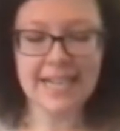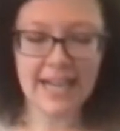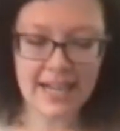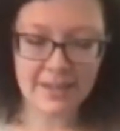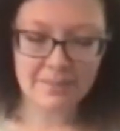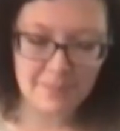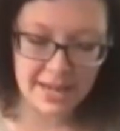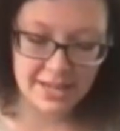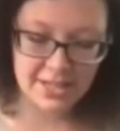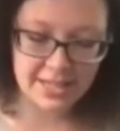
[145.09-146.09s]
Um, but
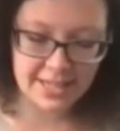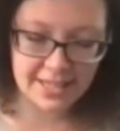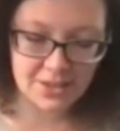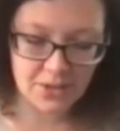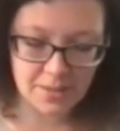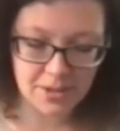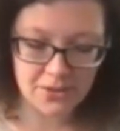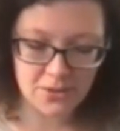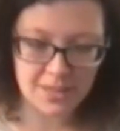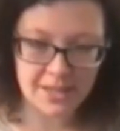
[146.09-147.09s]
actually, it's really
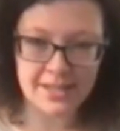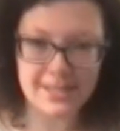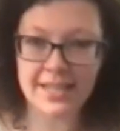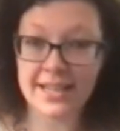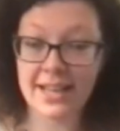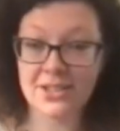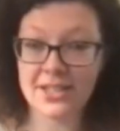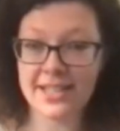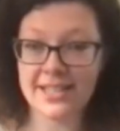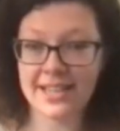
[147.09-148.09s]
beautiful because it actually
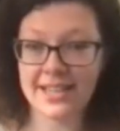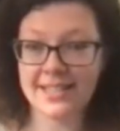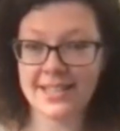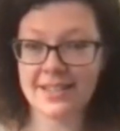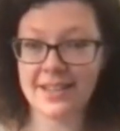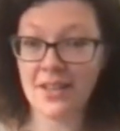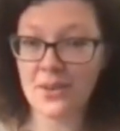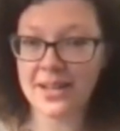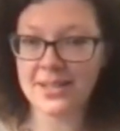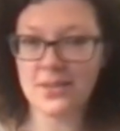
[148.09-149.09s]
tessellates in other
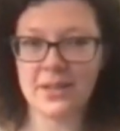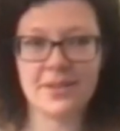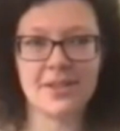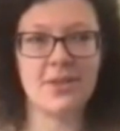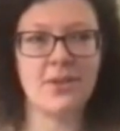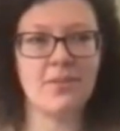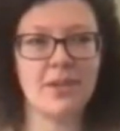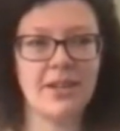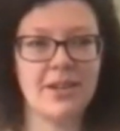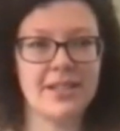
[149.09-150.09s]
ways as well. So um, we're
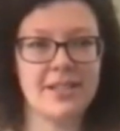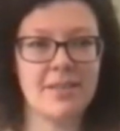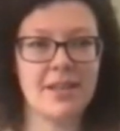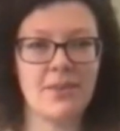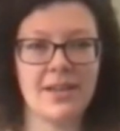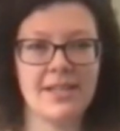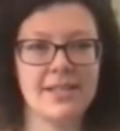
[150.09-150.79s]
going to look at some of the other ways